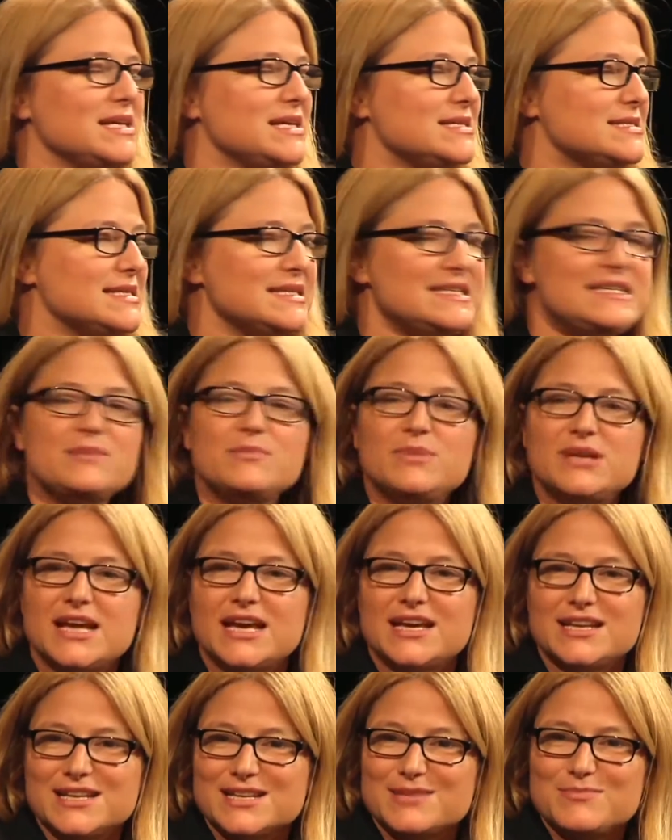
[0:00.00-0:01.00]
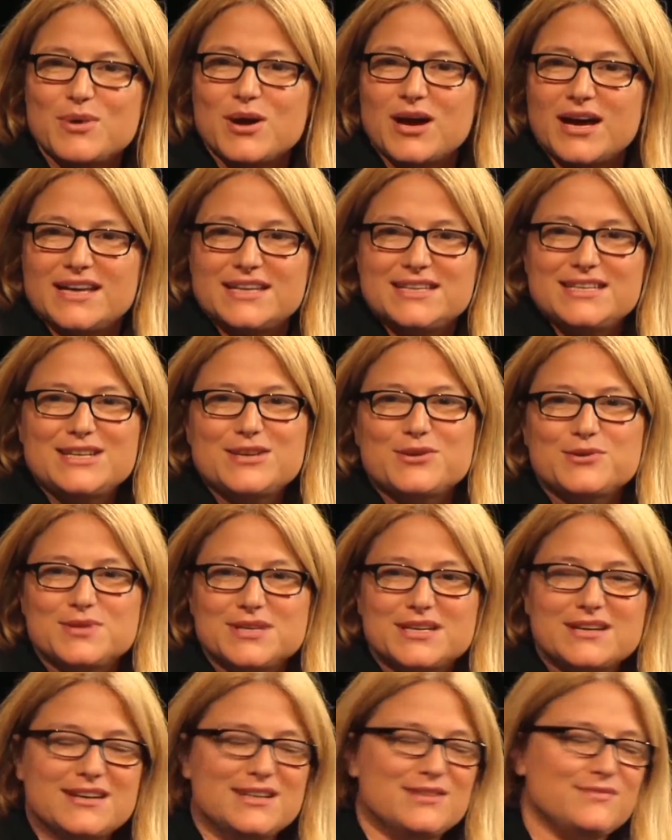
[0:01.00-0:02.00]
less intimidated by, you know, the
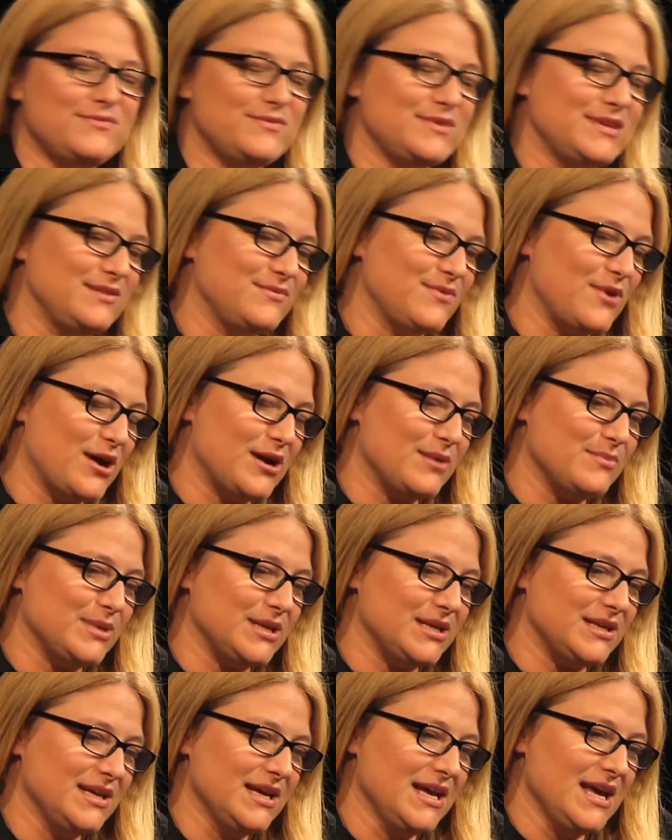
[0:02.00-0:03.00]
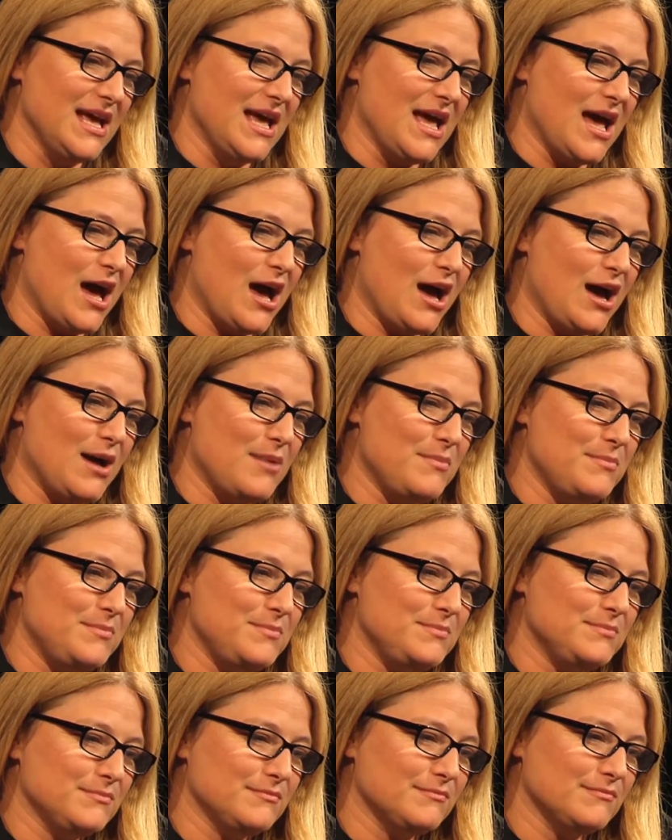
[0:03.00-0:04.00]
kind of environment.
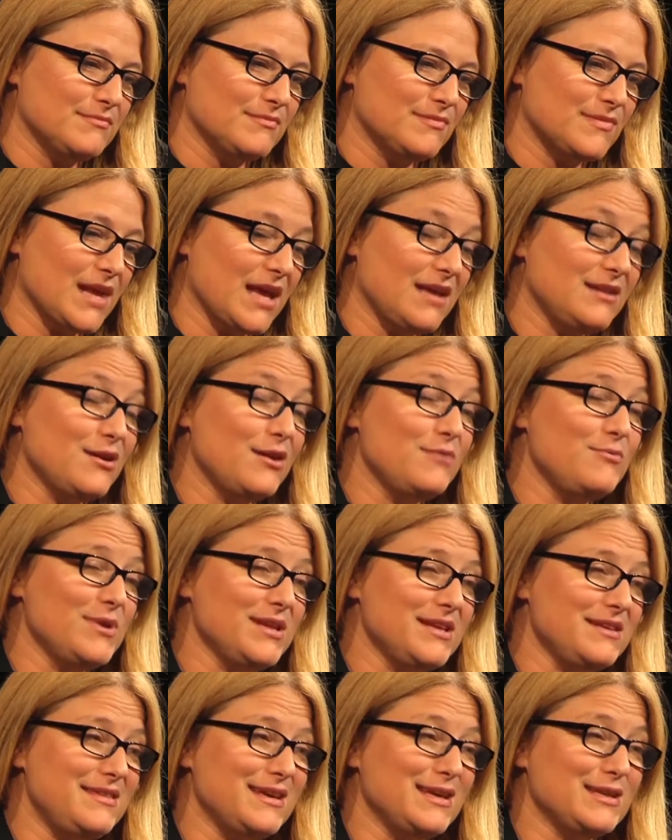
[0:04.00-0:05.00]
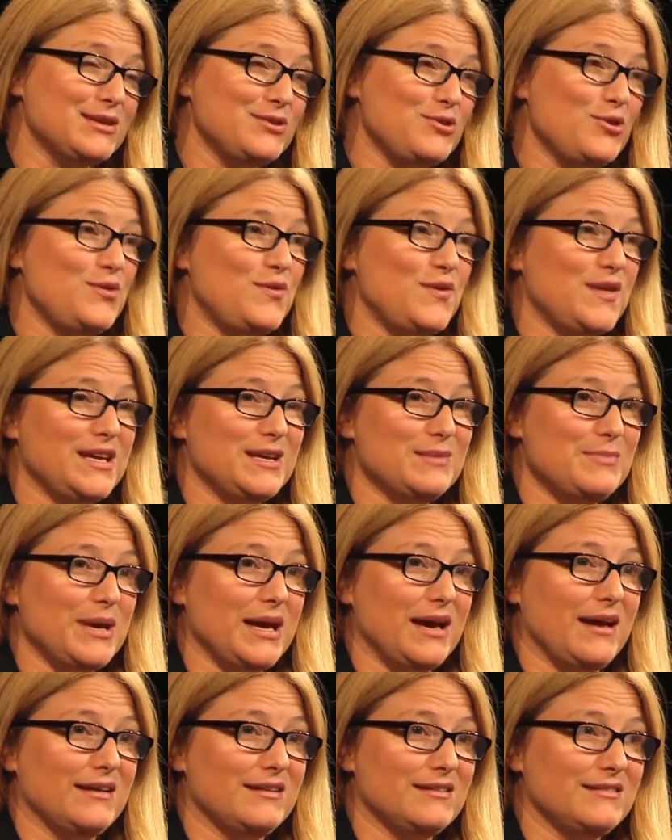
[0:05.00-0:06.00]
And I really think the good thing
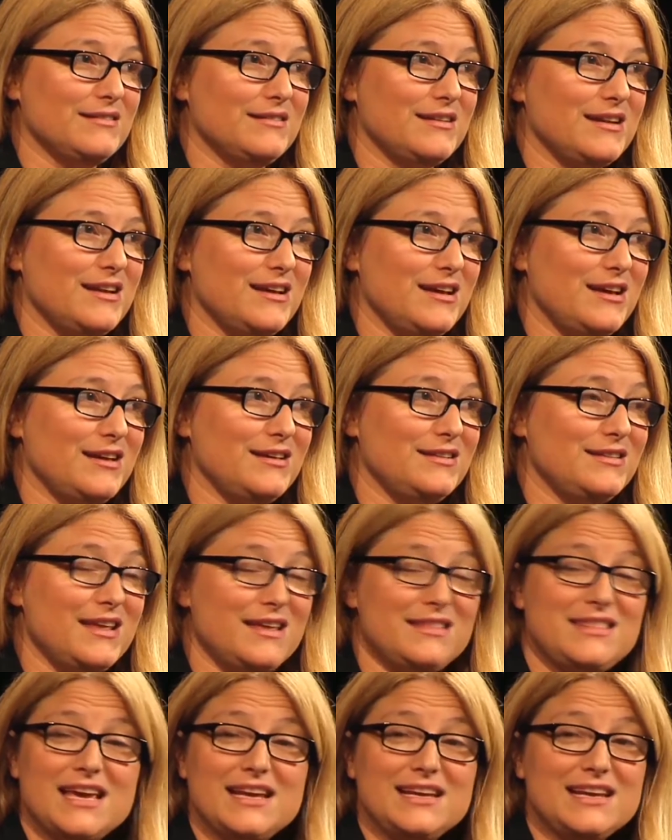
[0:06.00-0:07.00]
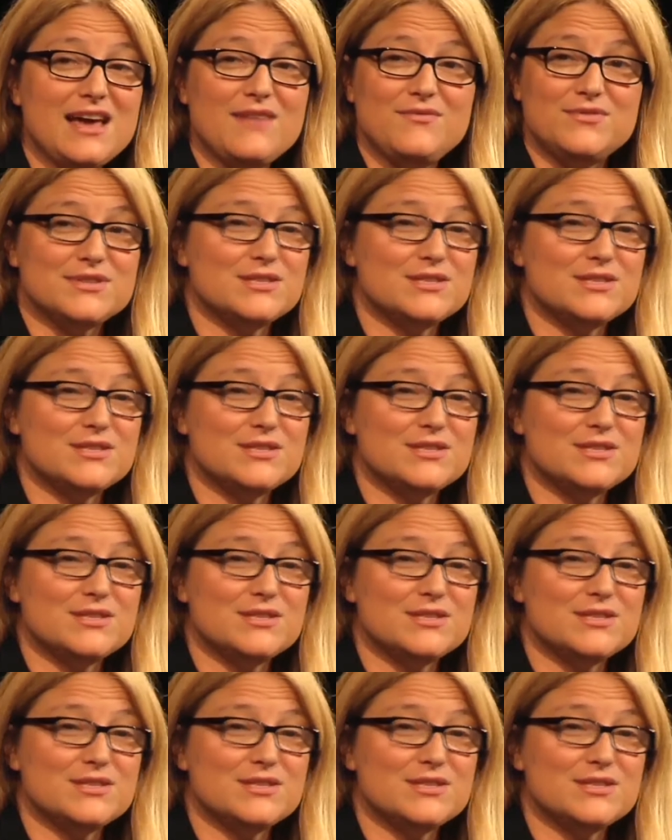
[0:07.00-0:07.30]
about, they love